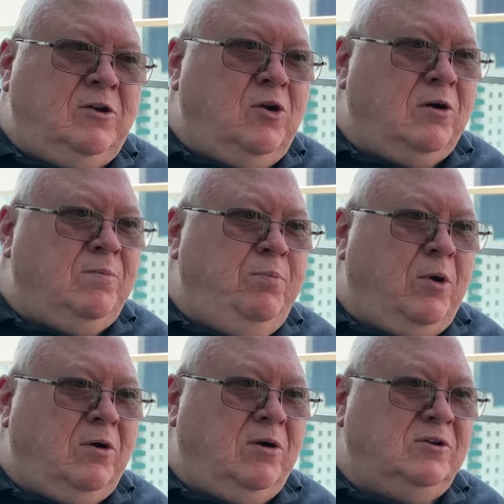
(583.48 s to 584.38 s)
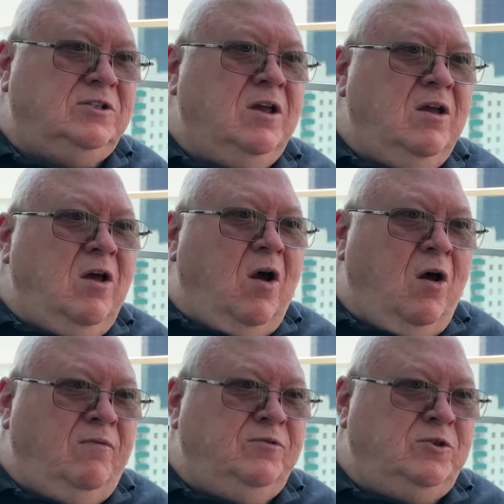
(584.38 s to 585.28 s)
Kirk burgers
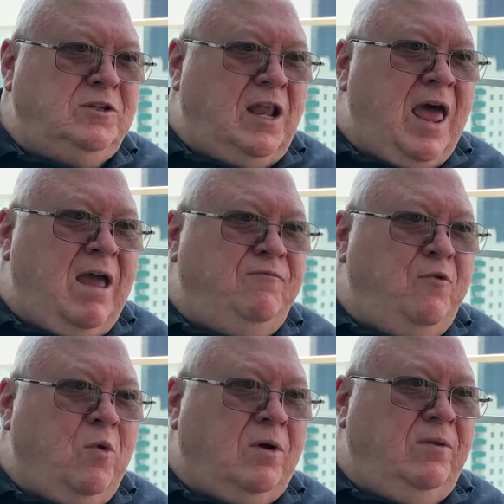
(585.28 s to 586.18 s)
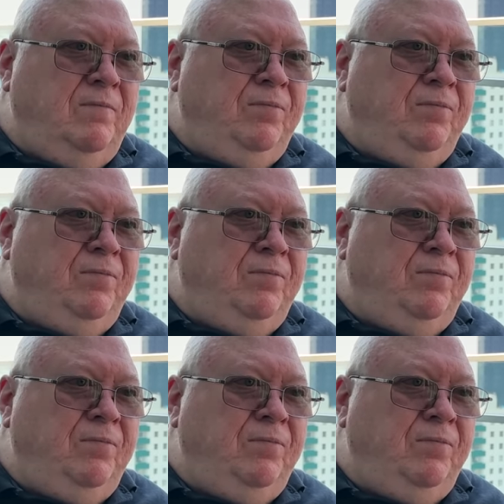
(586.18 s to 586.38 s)
on July fourth.